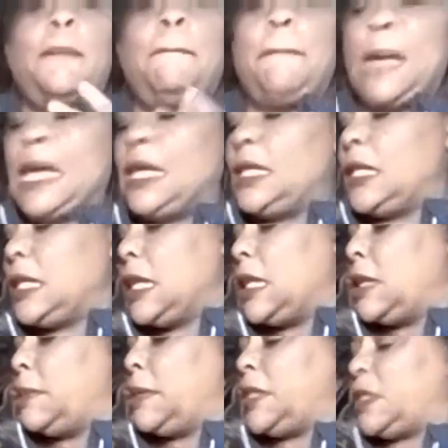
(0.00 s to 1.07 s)
mint
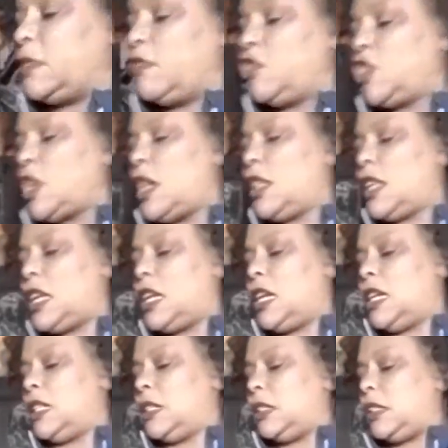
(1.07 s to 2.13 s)
and the bits of
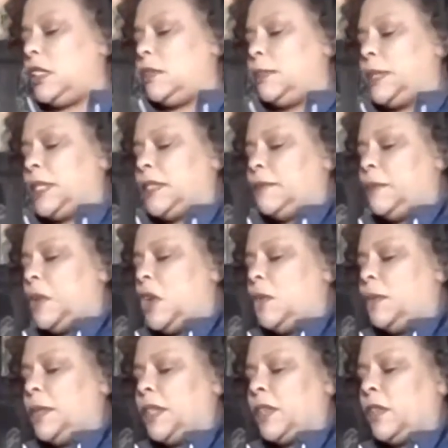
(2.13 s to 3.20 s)
jelly and the little bits of
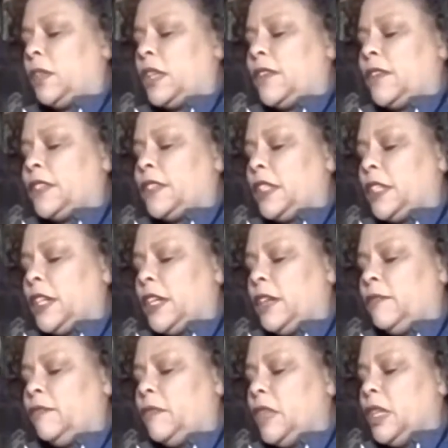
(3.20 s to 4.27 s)
pulp that are left in
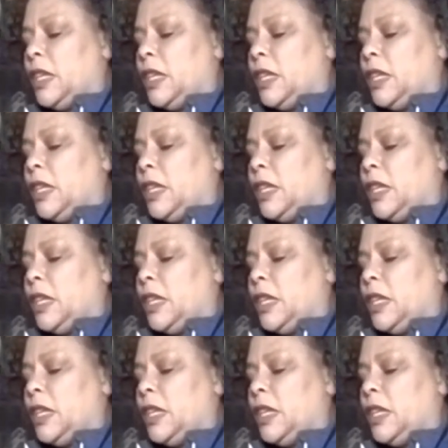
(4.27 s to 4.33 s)
there.